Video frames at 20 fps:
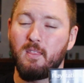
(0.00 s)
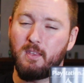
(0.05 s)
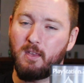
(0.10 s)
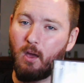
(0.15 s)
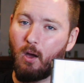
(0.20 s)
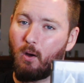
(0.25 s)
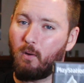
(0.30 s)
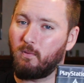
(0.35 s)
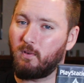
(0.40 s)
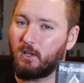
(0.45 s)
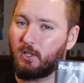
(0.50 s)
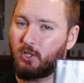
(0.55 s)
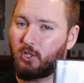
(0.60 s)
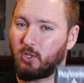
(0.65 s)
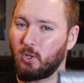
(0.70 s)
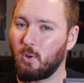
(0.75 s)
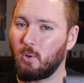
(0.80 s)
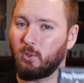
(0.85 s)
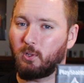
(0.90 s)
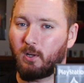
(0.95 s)
the
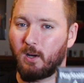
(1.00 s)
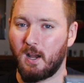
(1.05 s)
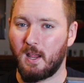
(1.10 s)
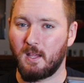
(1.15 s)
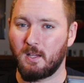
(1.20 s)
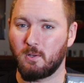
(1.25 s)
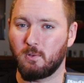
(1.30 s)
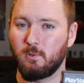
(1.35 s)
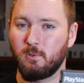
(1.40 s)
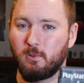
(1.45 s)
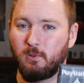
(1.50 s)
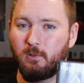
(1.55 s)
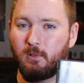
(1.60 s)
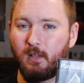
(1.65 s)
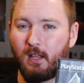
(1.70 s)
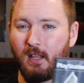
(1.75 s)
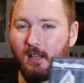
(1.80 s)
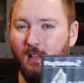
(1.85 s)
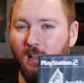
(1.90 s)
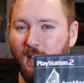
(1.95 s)
over-the-shoulder angle
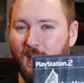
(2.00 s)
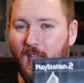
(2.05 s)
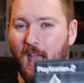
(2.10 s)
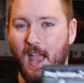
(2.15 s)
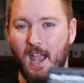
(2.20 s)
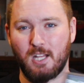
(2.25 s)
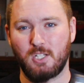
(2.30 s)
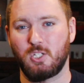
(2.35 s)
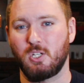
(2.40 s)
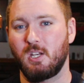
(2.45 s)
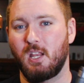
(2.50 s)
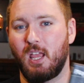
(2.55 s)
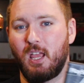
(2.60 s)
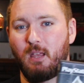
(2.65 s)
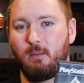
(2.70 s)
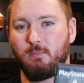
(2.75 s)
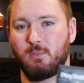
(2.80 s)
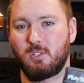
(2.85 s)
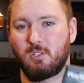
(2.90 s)
in like action games